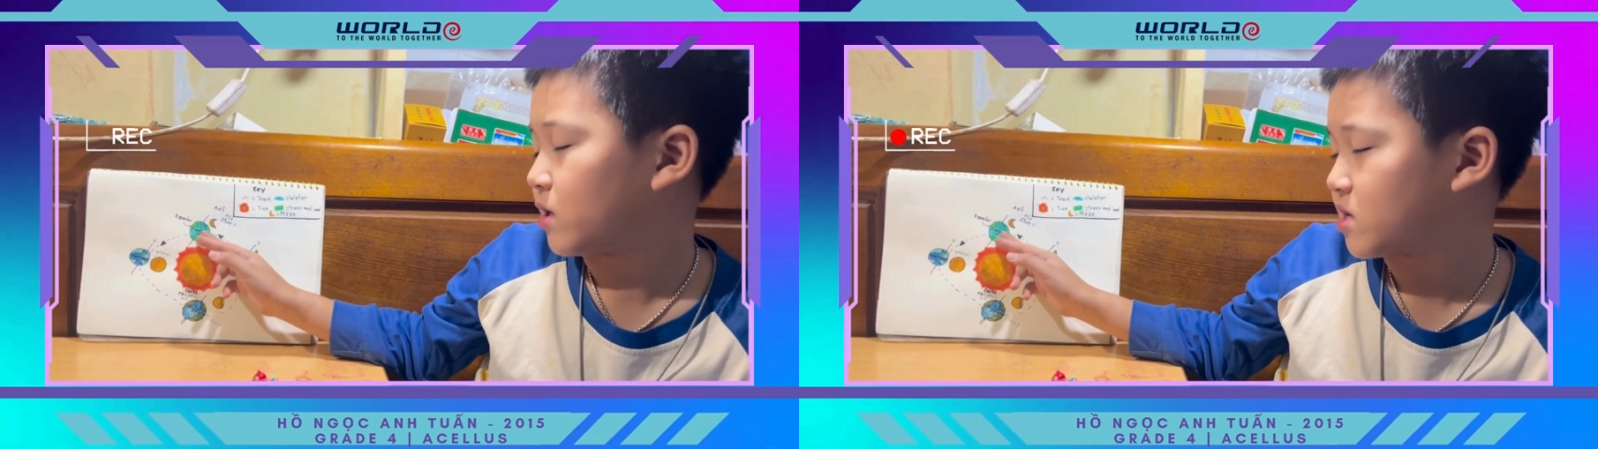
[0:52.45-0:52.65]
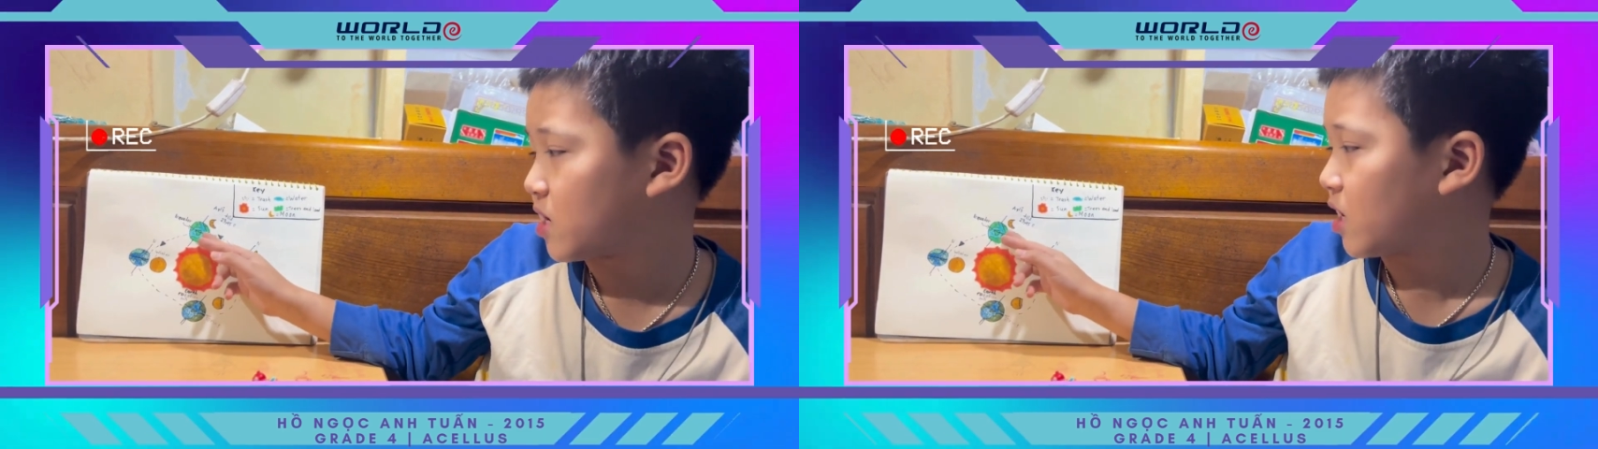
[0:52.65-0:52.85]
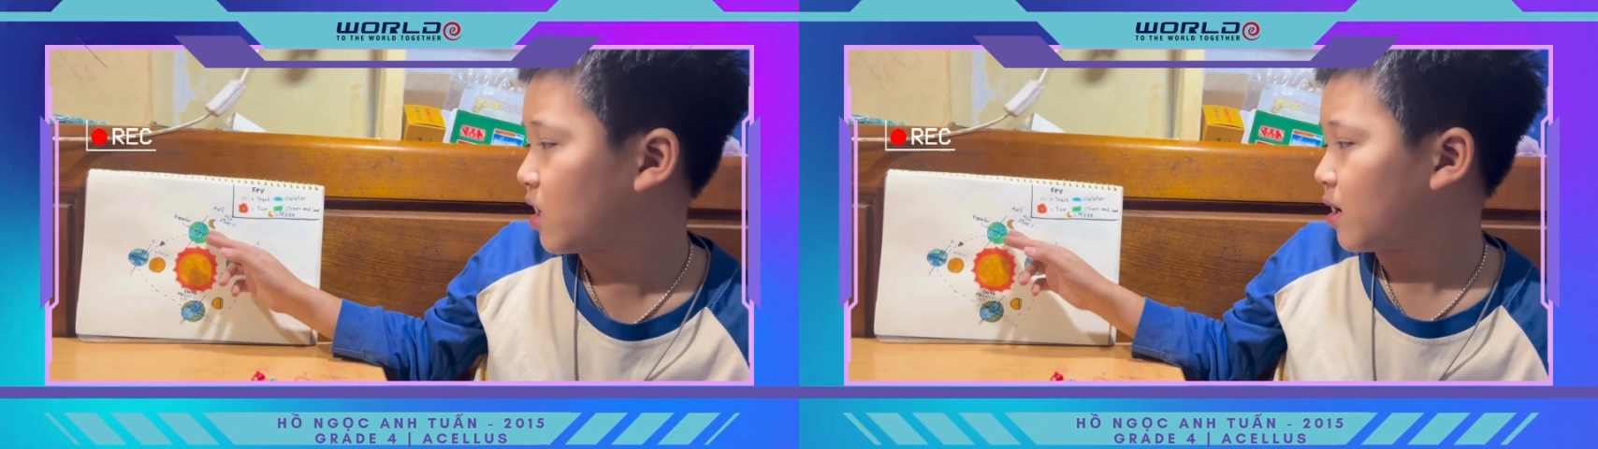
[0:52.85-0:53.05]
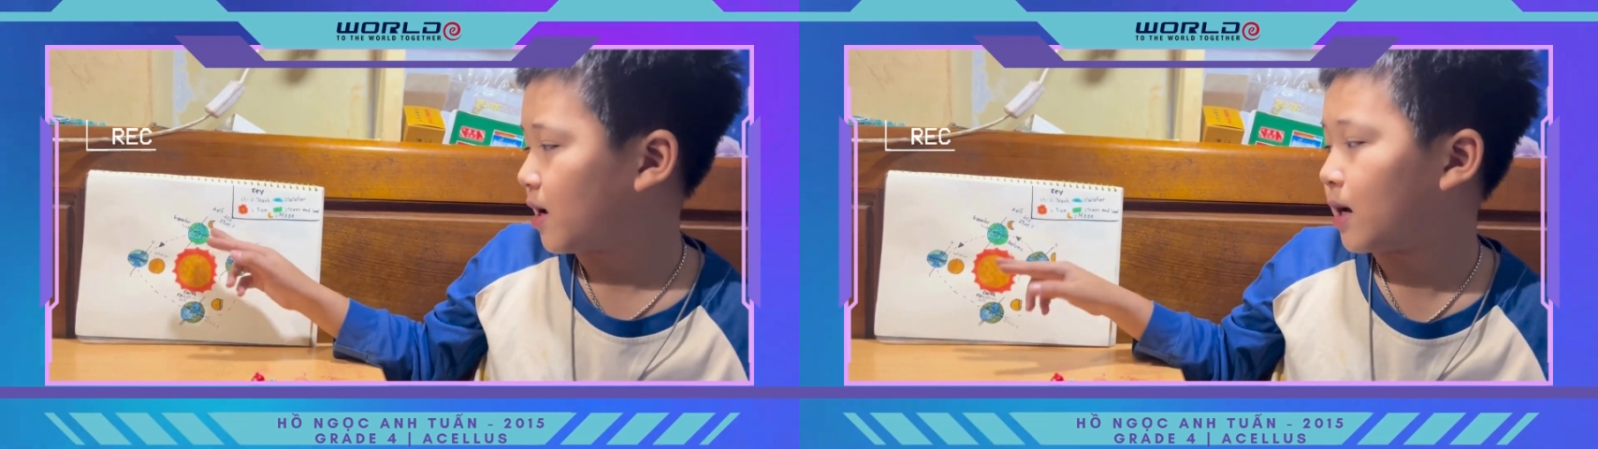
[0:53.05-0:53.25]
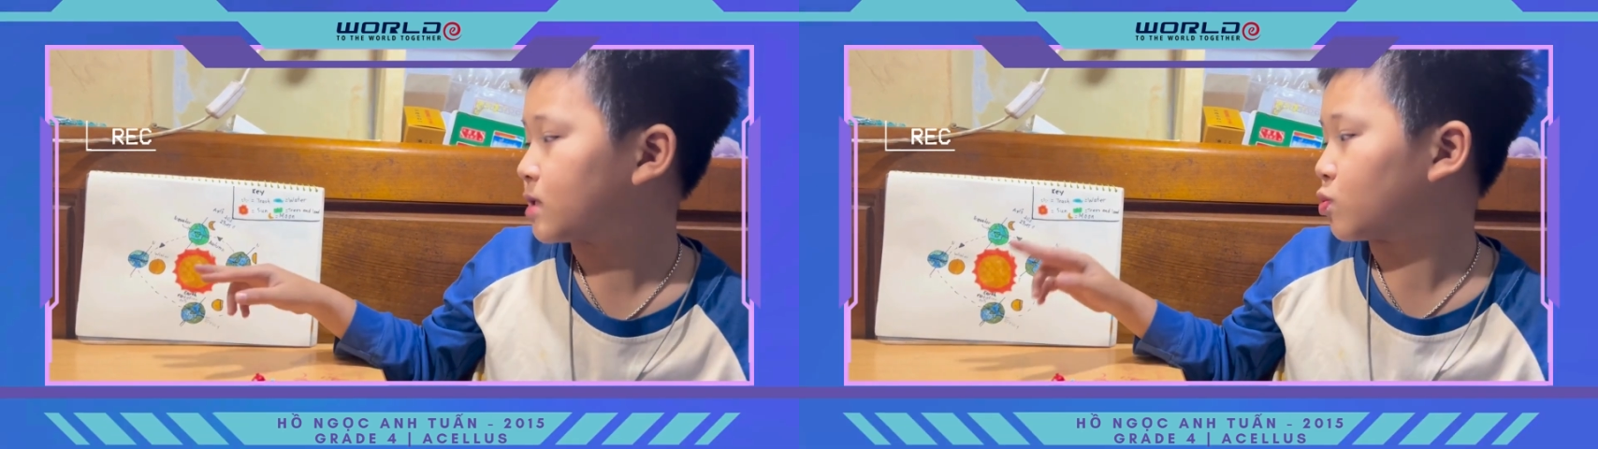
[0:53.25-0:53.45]
Earth here
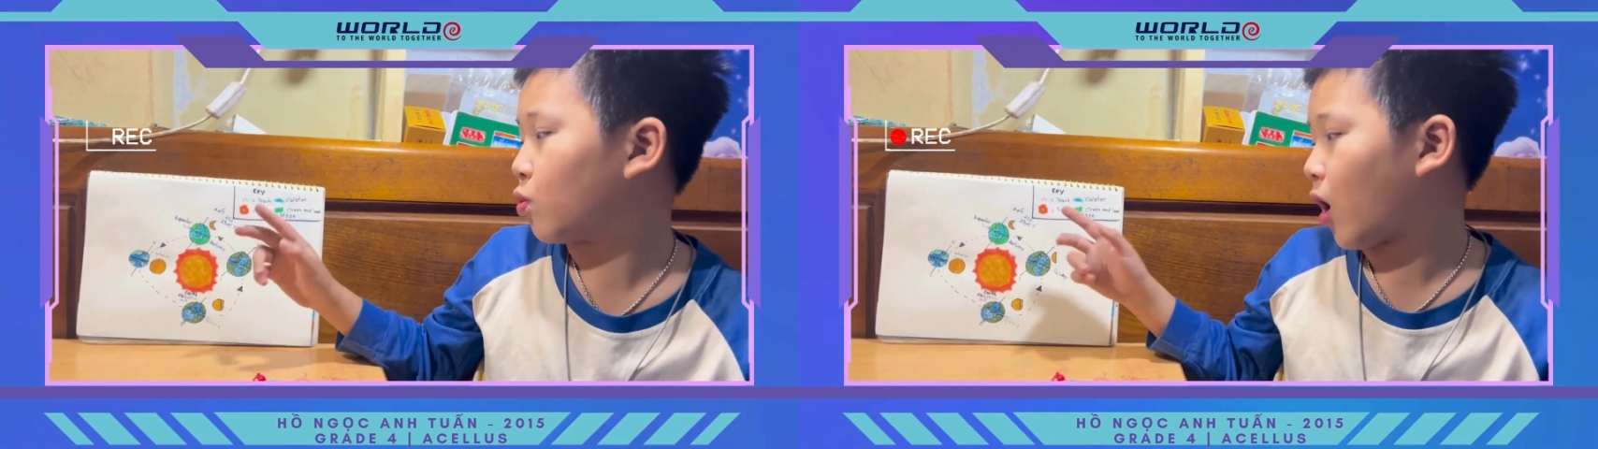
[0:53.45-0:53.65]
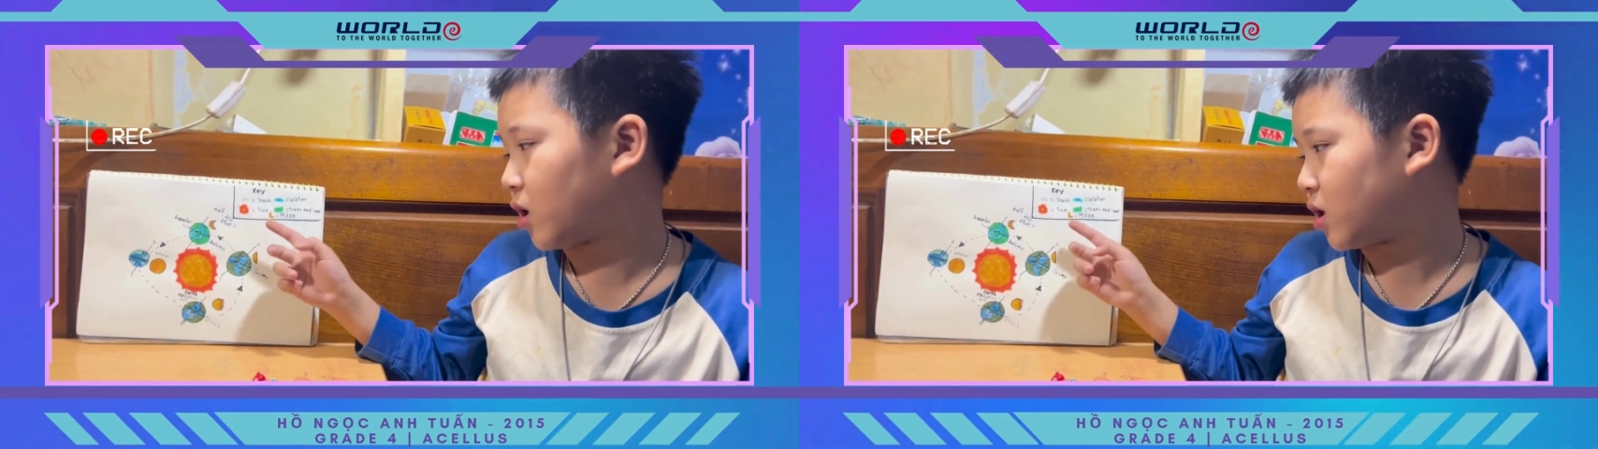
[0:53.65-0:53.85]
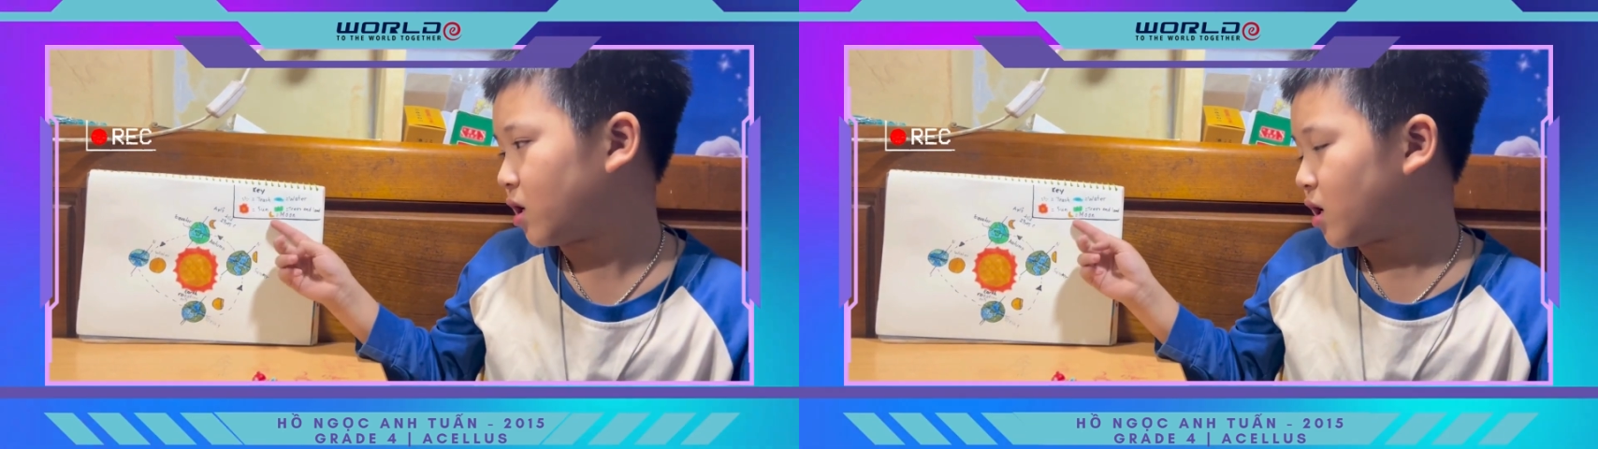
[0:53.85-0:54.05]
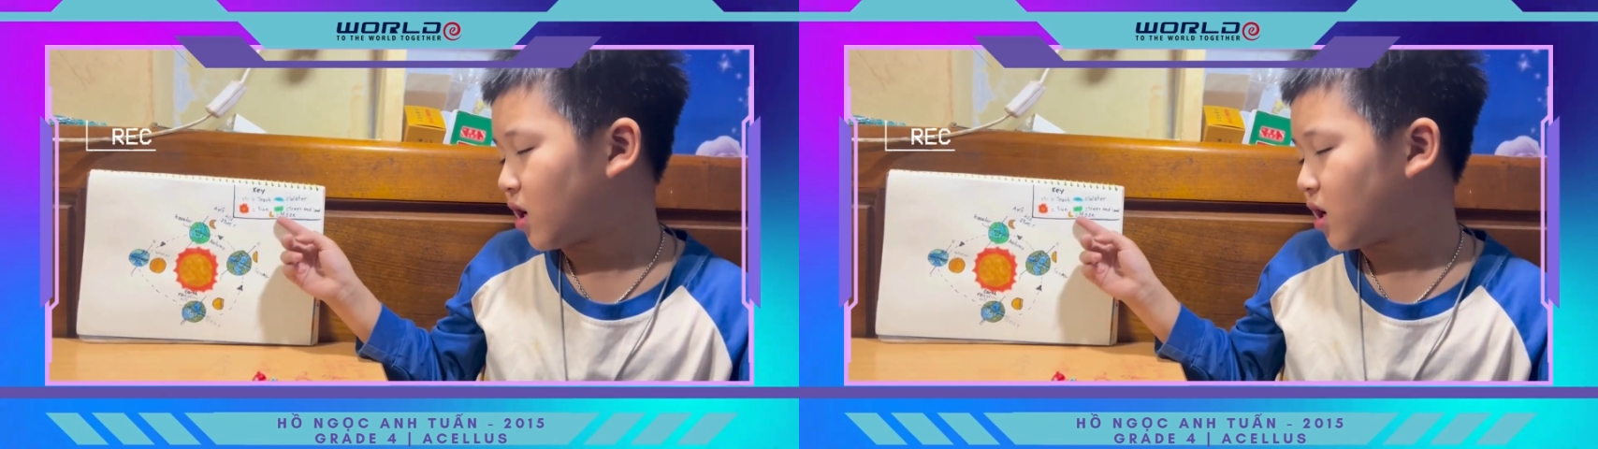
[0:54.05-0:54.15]
is water.